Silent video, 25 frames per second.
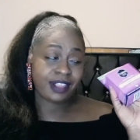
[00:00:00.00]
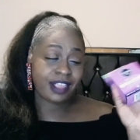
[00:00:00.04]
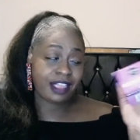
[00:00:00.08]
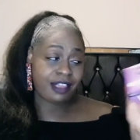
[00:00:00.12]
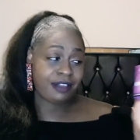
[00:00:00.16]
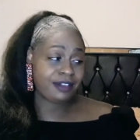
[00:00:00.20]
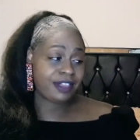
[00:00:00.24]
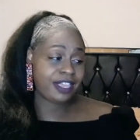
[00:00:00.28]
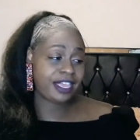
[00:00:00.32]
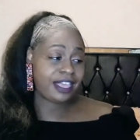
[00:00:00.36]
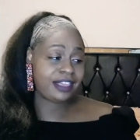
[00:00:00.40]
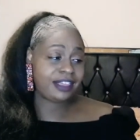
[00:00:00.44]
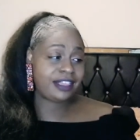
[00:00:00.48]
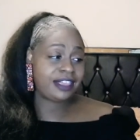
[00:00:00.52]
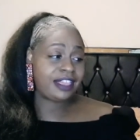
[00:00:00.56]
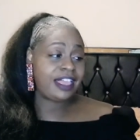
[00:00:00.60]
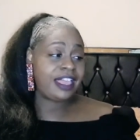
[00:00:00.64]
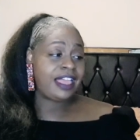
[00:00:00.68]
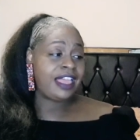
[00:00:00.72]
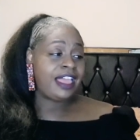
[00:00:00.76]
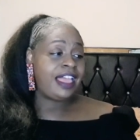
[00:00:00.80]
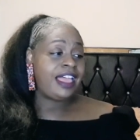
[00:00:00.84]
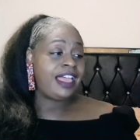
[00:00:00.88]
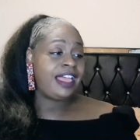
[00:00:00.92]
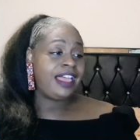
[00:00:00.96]
Okay?
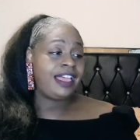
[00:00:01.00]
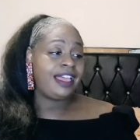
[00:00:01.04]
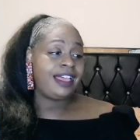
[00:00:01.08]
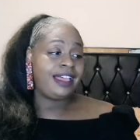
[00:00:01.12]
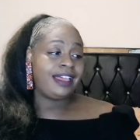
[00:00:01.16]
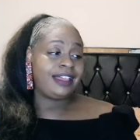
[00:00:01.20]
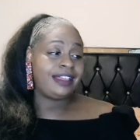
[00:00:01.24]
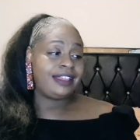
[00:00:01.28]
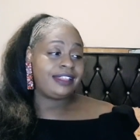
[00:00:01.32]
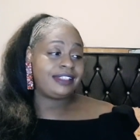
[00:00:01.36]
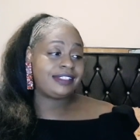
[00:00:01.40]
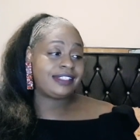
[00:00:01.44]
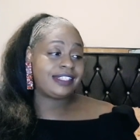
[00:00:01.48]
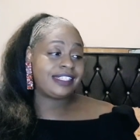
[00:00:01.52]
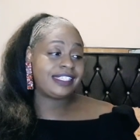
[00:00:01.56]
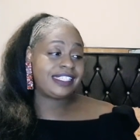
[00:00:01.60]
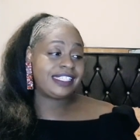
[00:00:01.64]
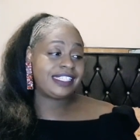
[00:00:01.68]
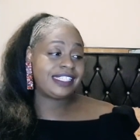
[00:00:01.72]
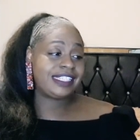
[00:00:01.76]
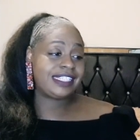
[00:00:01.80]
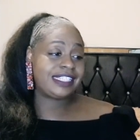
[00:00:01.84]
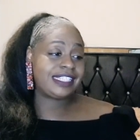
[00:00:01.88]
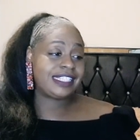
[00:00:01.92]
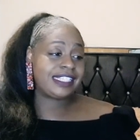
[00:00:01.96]
This
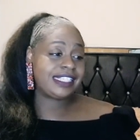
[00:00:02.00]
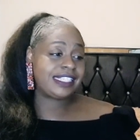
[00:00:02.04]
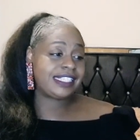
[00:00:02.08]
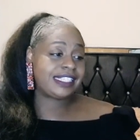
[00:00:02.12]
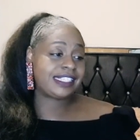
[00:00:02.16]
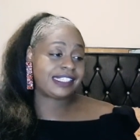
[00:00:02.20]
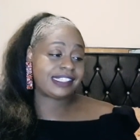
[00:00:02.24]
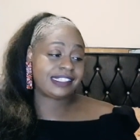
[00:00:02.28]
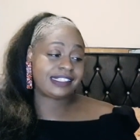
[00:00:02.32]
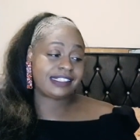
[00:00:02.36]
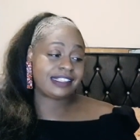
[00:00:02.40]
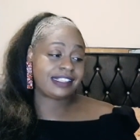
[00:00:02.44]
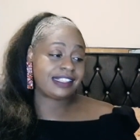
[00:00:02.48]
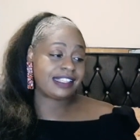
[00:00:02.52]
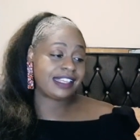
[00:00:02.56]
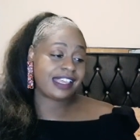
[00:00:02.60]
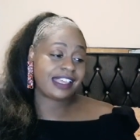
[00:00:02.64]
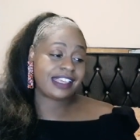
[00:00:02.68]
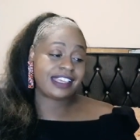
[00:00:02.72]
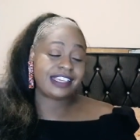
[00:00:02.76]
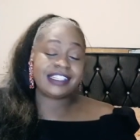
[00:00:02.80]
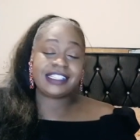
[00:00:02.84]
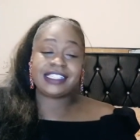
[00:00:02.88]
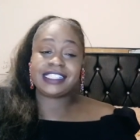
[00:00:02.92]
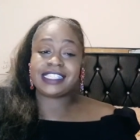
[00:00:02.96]
is just
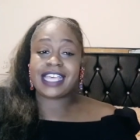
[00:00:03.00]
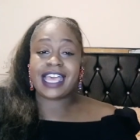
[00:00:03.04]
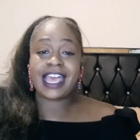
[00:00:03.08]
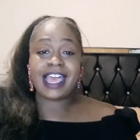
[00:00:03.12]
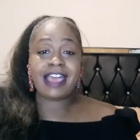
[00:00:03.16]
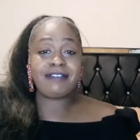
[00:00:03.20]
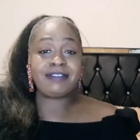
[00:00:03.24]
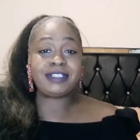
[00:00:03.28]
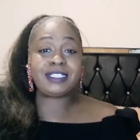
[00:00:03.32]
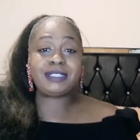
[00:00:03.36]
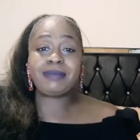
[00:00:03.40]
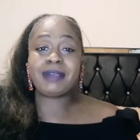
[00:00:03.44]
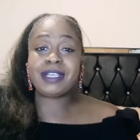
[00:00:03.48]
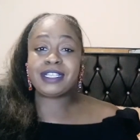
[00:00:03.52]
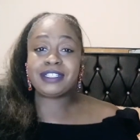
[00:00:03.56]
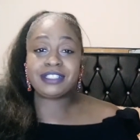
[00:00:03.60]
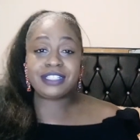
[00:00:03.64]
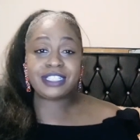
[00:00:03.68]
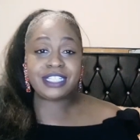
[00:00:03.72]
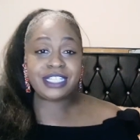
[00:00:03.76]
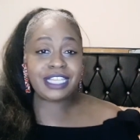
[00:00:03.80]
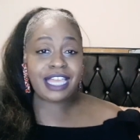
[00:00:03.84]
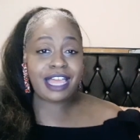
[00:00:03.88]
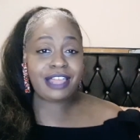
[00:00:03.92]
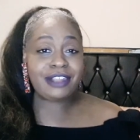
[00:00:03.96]
good to have.
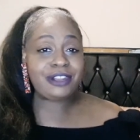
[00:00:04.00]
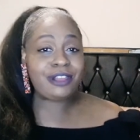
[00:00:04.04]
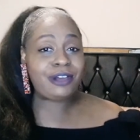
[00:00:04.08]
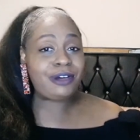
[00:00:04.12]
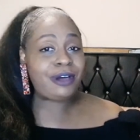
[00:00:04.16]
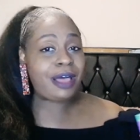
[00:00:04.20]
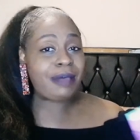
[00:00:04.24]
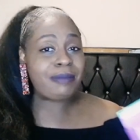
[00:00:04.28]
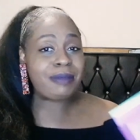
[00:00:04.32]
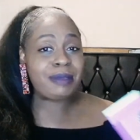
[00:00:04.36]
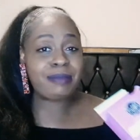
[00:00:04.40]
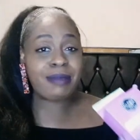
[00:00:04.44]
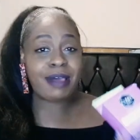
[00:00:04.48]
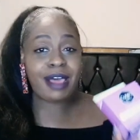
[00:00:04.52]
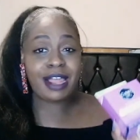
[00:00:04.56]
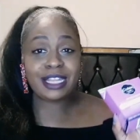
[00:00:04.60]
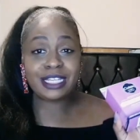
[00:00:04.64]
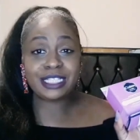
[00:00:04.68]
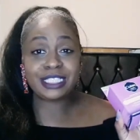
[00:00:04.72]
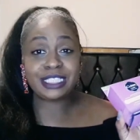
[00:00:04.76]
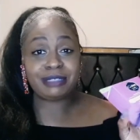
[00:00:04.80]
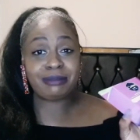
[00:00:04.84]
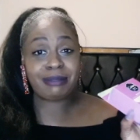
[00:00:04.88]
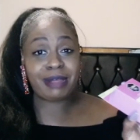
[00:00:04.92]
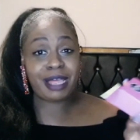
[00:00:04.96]
Especially, y'all know, I be
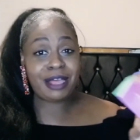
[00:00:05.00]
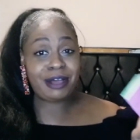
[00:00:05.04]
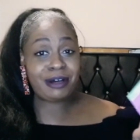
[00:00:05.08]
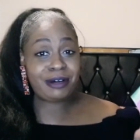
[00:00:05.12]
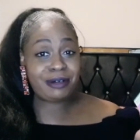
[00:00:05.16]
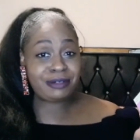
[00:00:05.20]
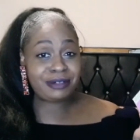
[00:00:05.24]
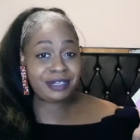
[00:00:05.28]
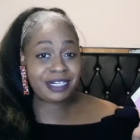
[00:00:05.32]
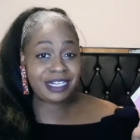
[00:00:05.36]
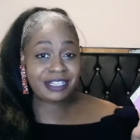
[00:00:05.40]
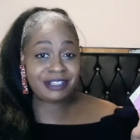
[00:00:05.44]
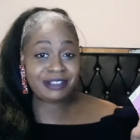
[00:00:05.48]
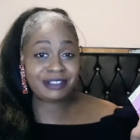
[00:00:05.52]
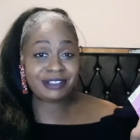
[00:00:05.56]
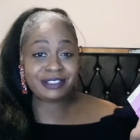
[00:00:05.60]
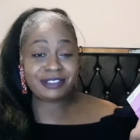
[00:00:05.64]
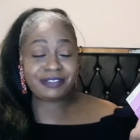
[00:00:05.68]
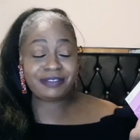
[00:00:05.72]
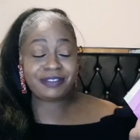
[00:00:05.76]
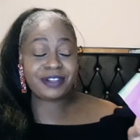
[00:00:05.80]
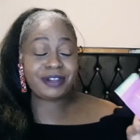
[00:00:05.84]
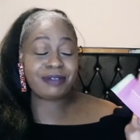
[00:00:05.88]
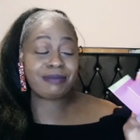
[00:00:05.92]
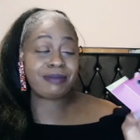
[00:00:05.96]
polishing my own
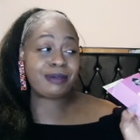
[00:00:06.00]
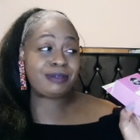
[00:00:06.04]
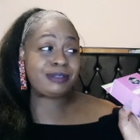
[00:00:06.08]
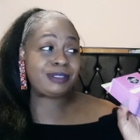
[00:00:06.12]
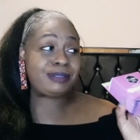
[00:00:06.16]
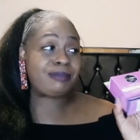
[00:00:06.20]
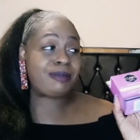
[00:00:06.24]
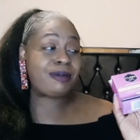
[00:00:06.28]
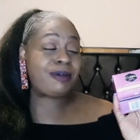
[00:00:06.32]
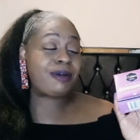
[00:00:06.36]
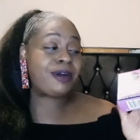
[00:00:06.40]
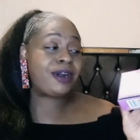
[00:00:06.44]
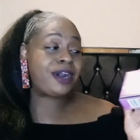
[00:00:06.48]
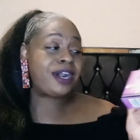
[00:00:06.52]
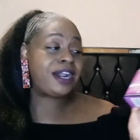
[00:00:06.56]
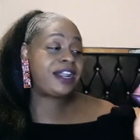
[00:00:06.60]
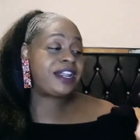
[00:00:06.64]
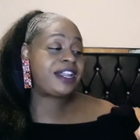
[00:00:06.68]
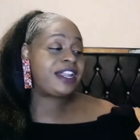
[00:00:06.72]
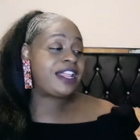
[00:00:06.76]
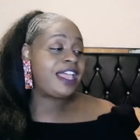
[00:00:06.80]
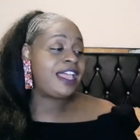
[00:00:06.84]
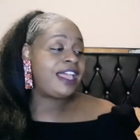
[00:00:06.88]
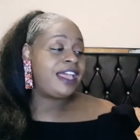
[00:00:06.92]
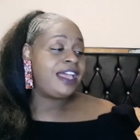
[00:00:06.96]
nails for the most part.
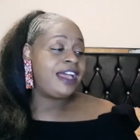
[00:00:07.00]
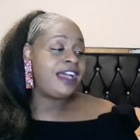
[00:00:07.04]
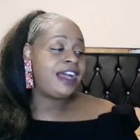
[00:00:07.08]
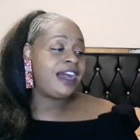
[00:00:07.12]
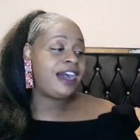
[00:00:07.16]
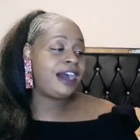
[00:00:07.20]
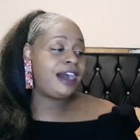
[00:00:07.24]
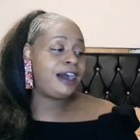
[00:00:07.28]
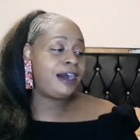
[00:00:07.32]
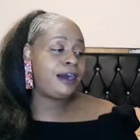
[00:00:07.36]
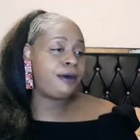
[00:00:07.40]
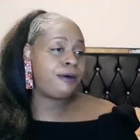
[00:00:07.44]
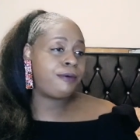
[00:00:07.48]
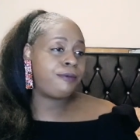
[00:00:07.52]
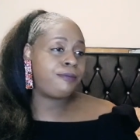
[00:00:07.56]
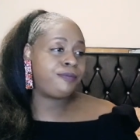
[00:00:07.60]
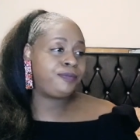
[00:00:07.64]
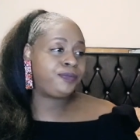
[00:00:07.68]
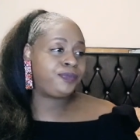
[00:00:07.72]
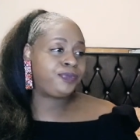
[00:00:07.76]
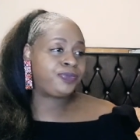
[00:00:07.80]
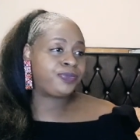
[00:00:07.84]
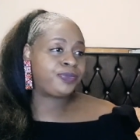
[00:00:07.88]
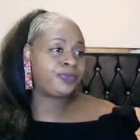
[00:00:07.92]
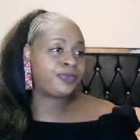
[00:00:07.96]

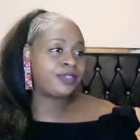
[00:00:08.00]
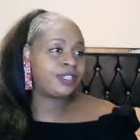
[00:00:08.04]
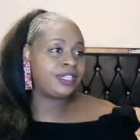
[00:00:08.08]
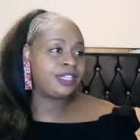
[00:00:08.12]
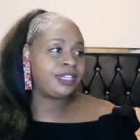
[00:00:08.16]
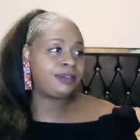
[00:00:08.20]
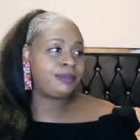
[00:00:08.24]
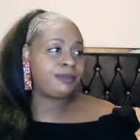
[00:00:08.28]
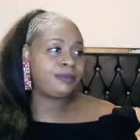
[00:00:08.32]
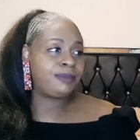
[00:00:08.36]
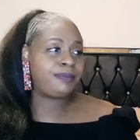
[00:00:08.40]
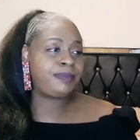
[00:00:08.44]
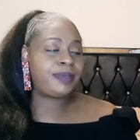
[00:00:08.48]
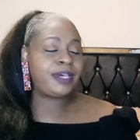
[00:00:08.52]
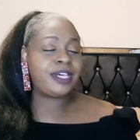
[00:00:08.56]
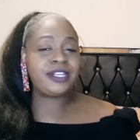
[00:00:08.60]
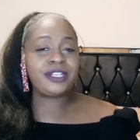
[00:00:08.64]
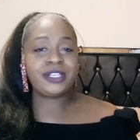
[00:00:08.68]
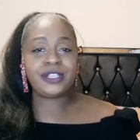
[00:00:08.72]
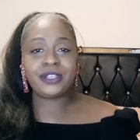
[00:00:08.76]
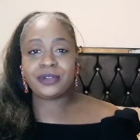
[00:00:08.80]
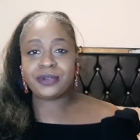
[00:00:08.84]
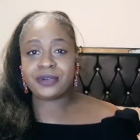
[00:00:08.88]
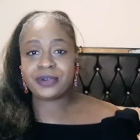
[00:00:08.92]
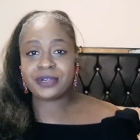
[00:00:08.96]
Um,
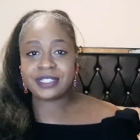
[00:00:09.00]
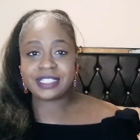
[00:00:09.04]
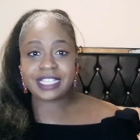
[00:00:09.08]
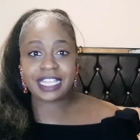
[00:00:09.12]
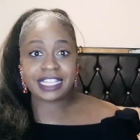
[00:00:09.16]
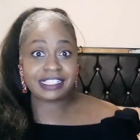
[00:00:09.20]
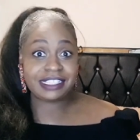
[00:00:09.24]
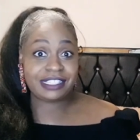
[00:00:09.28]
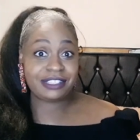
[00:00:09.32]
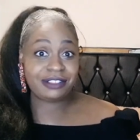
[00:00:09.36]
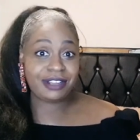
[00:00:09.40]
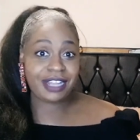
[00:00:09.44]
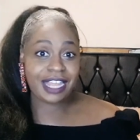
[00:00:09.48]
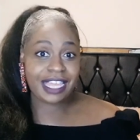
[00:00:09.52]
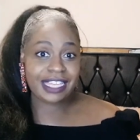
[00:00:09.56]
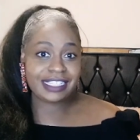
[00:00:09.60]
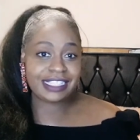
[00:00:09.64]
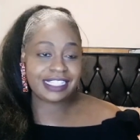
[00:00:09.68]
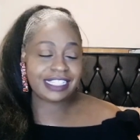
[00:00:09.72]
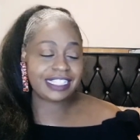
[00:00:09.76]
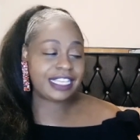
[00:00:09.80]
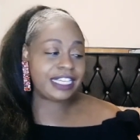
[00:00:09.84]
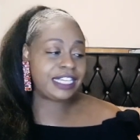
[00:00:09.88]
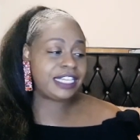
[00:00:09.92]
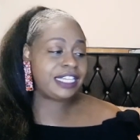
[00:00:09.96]
pedicures I still like
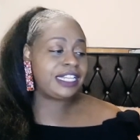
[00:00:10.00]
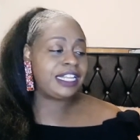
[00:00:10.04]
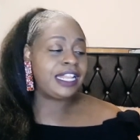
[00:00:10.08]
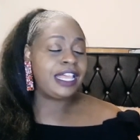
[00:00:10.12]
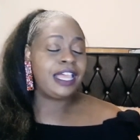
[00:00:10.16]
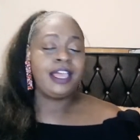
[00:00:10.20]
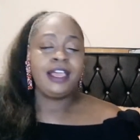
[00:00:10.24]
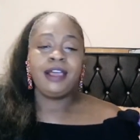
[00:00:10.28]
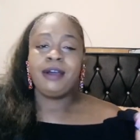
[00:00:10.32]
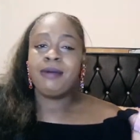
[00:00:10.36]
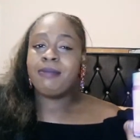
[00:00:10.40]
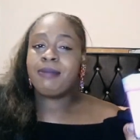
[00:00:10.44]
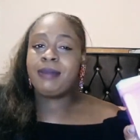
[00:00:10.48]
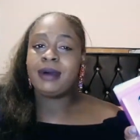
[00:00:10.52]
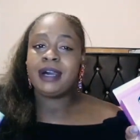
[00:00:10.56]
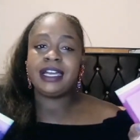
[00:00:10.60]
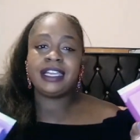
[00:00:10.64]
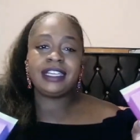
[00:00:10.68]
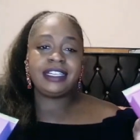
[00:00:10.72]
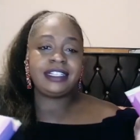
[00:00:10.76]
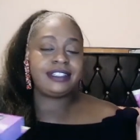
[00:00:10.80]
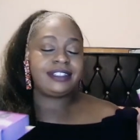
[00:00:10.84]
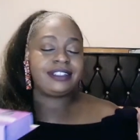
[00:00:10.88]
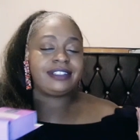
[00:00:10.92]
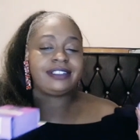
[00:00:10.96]
to get,
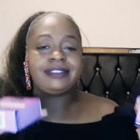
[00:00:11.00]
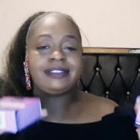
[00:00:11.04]
but